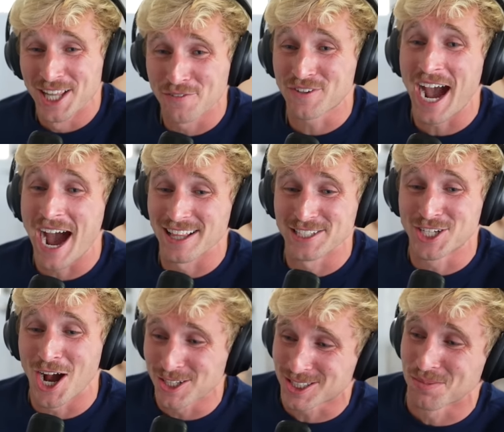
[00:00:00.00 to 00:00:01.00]
of College
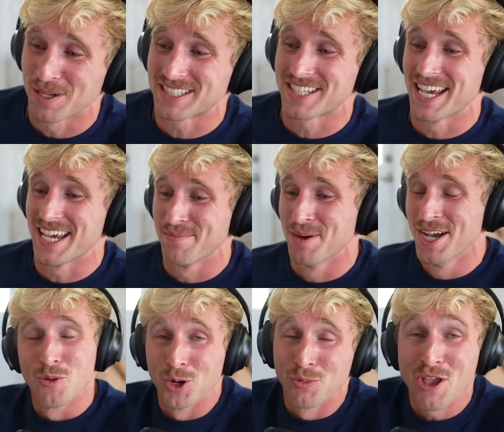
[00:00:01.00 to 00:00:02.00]
Ultimate Team,
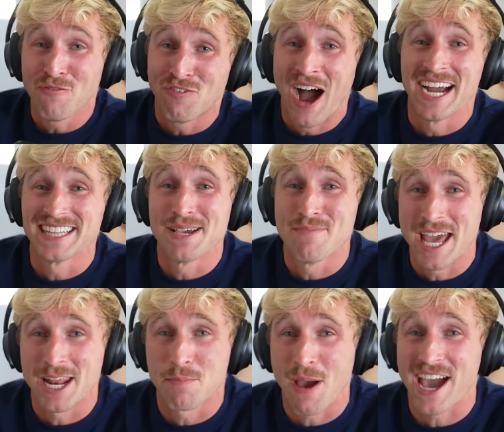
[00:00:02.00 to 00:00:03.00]
where we finally
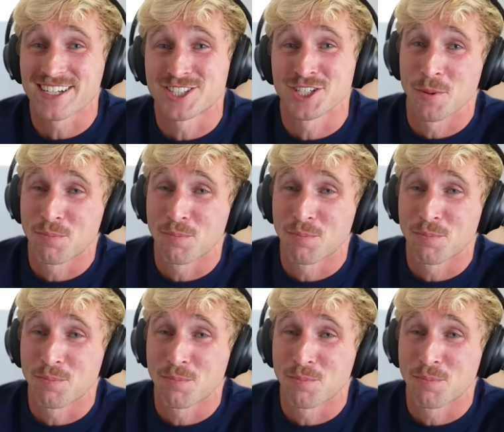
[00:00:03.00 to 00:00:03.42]
made it back to the